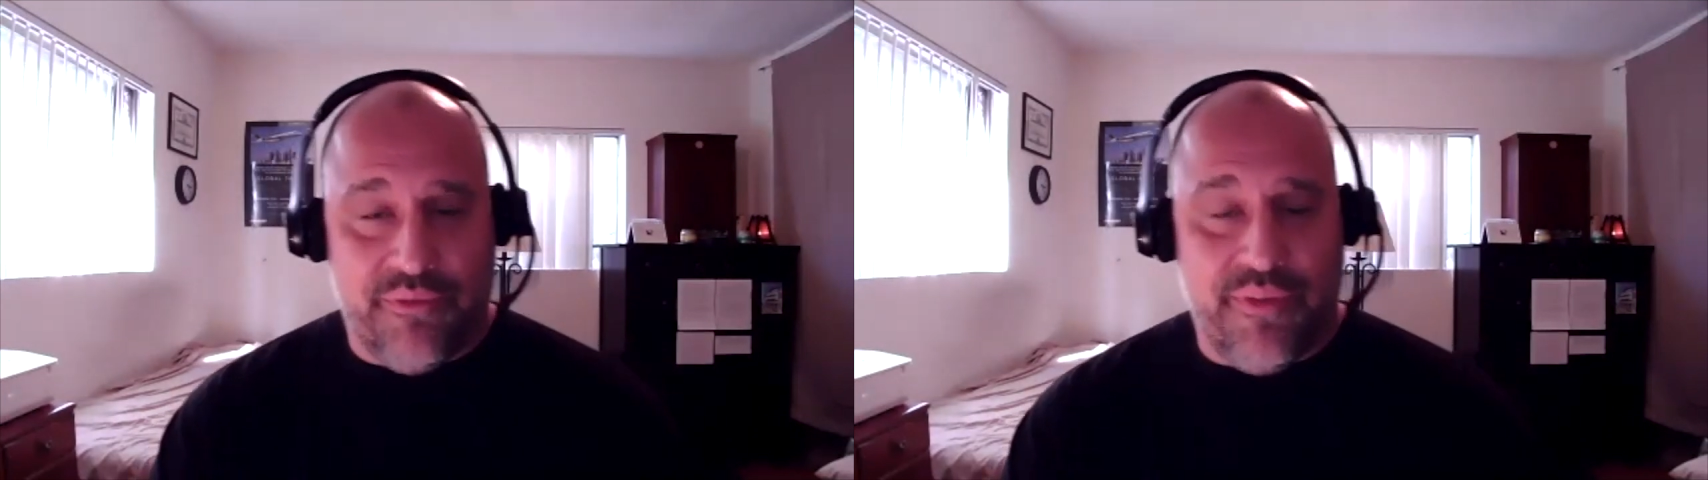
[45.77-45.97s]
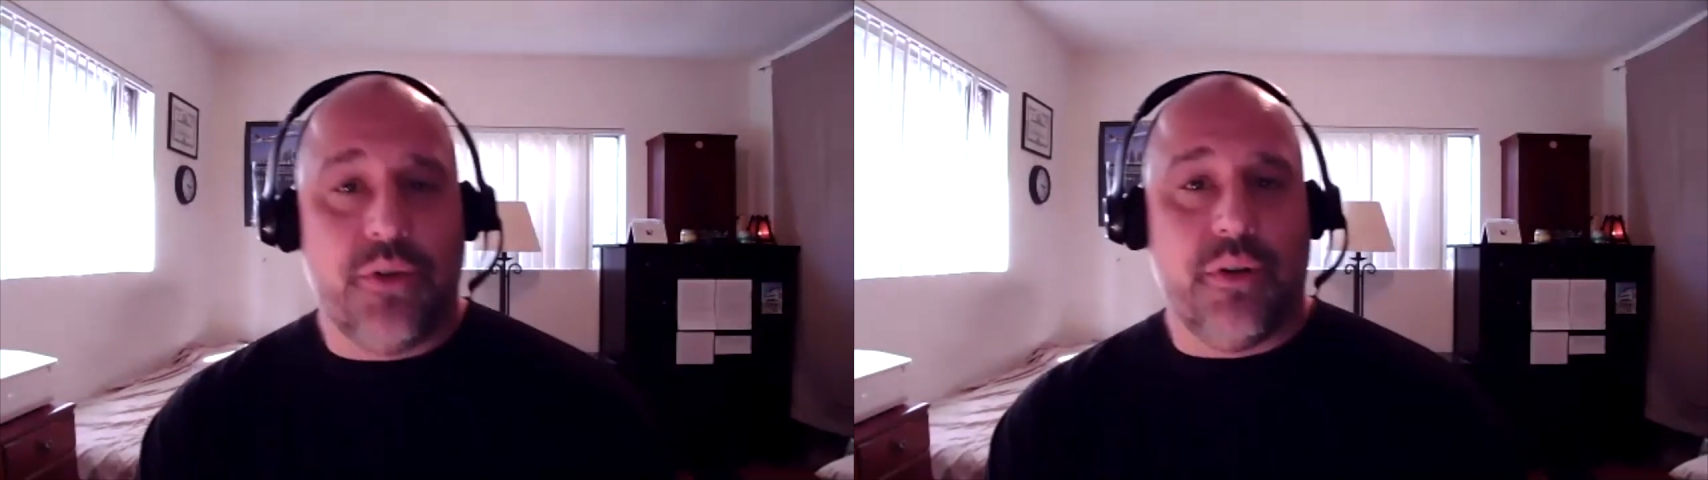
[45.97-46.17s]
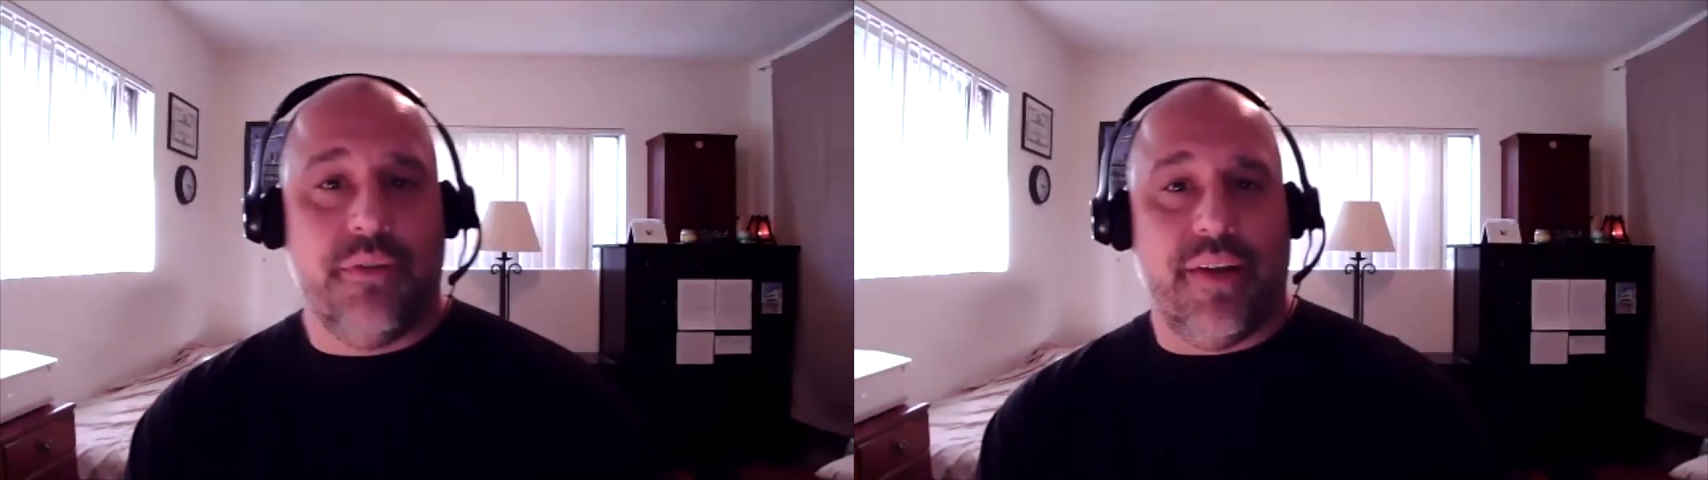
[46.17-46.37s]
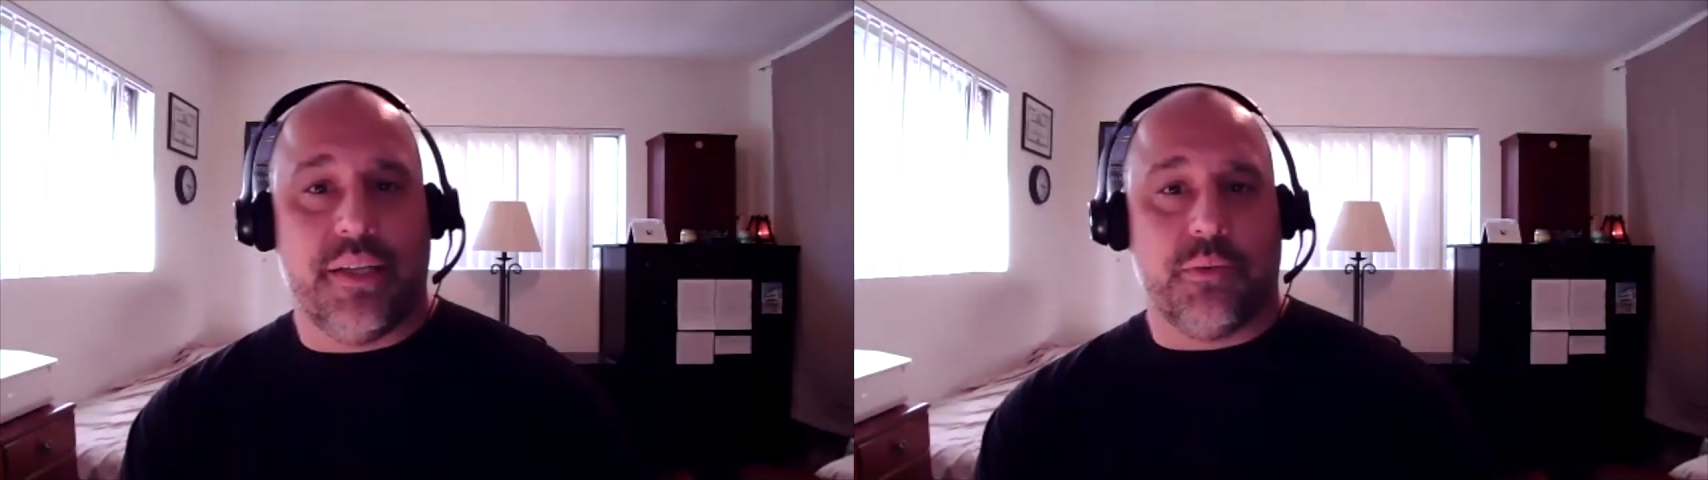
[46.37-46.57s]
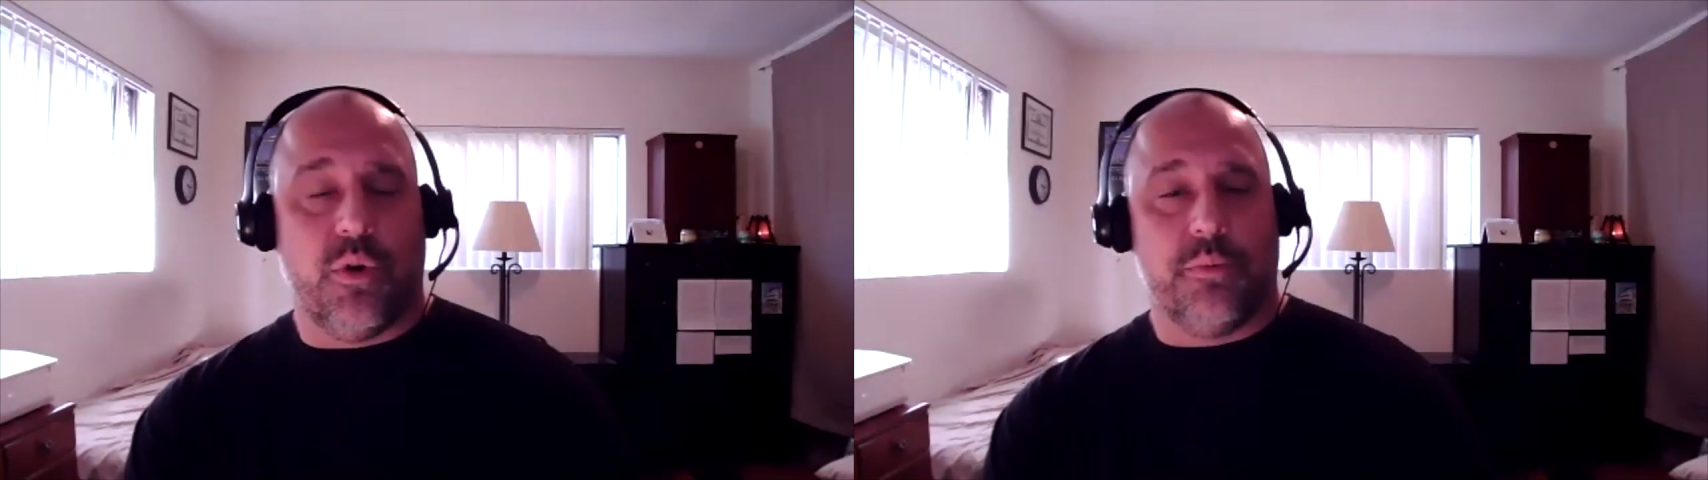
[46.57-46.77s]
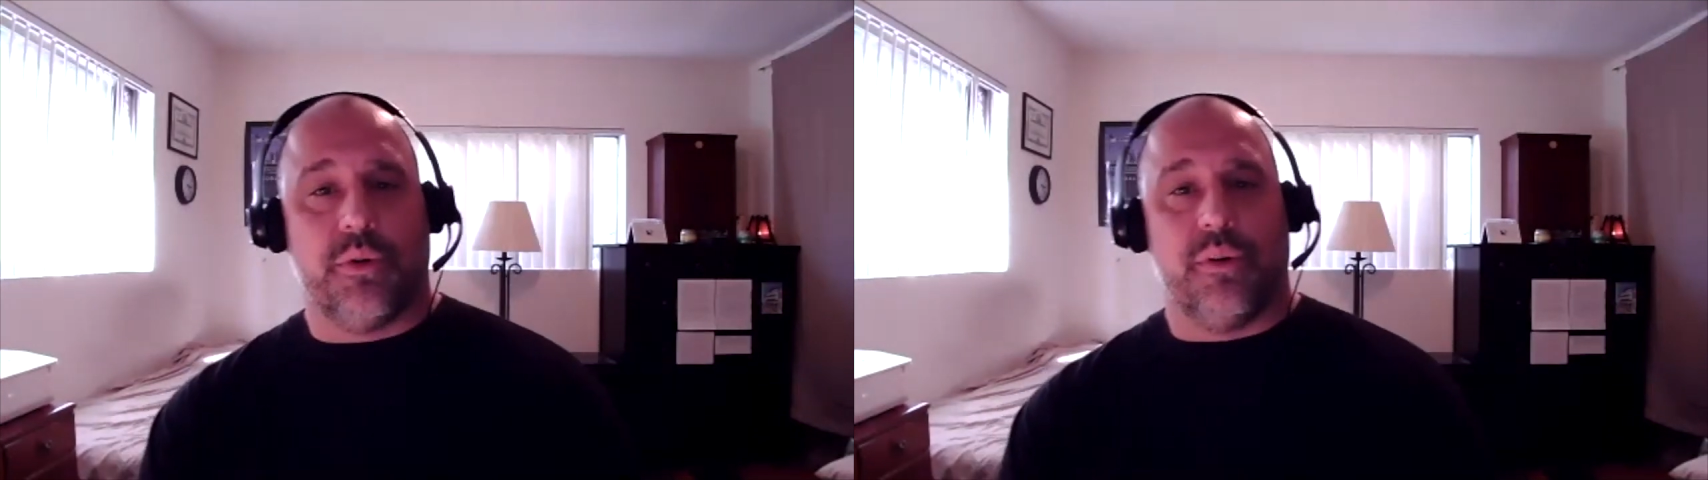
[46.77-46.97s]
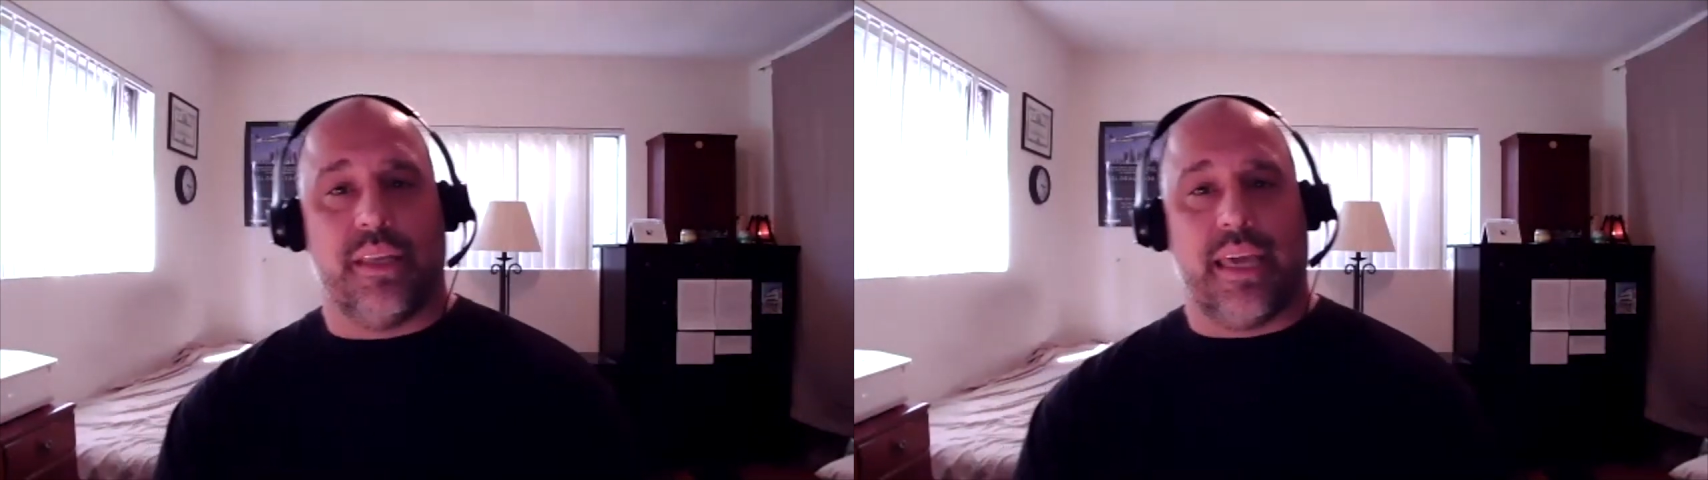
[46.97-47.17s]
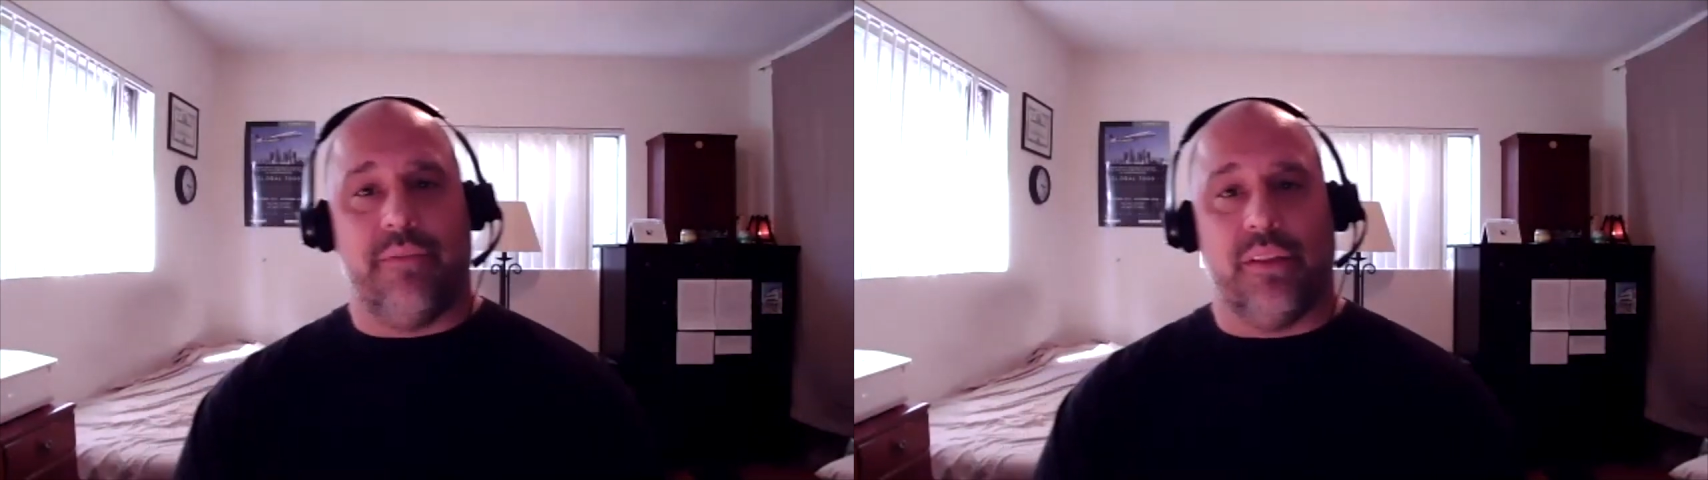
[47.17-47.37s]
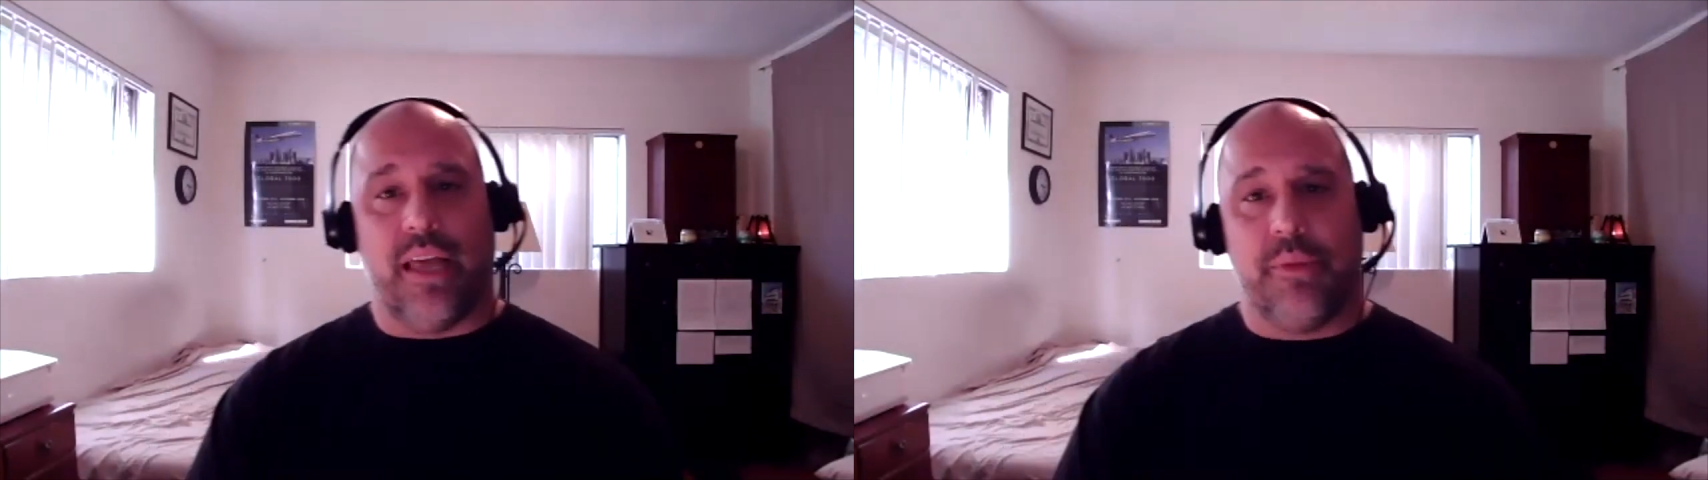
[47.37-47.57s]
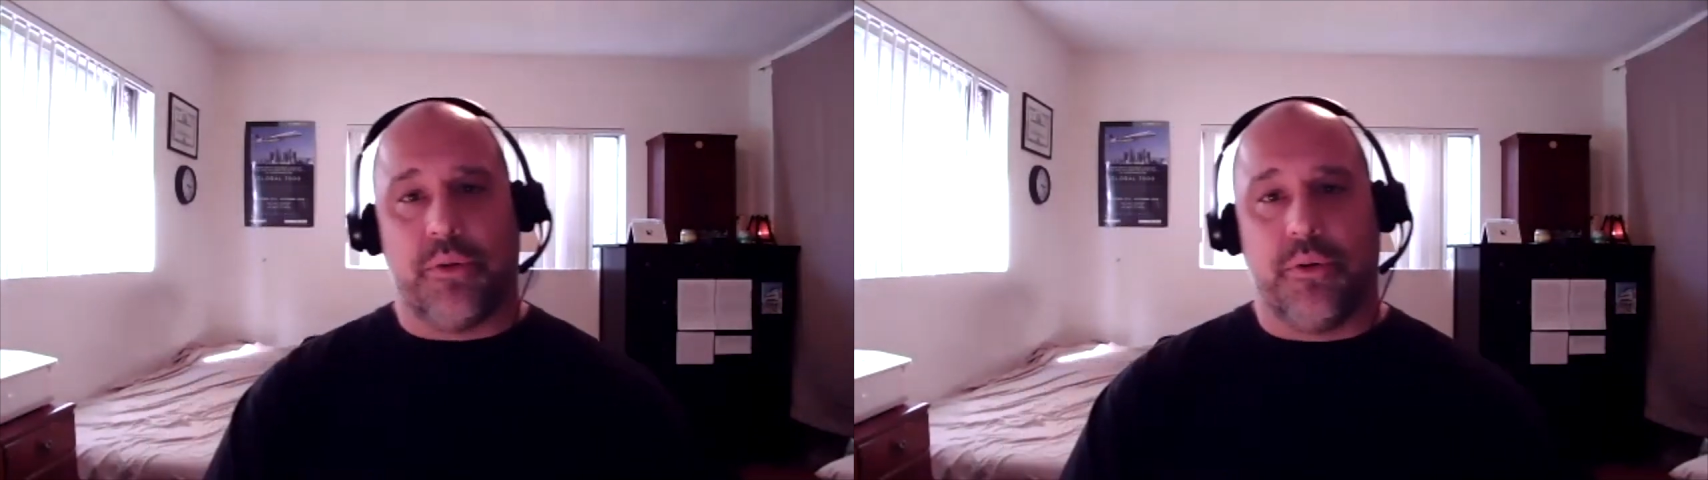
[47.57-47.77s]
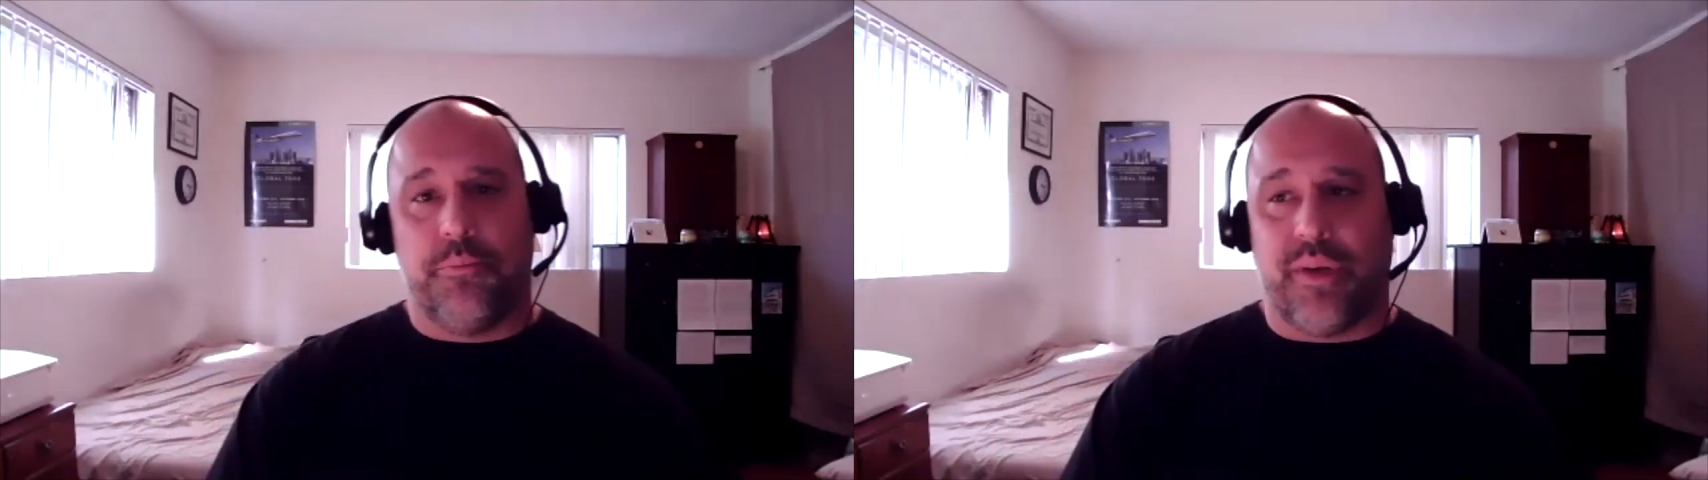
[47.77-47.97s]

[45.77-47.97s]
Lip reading: founder of the Vans Warped Tour and the Kevin Lyman Group,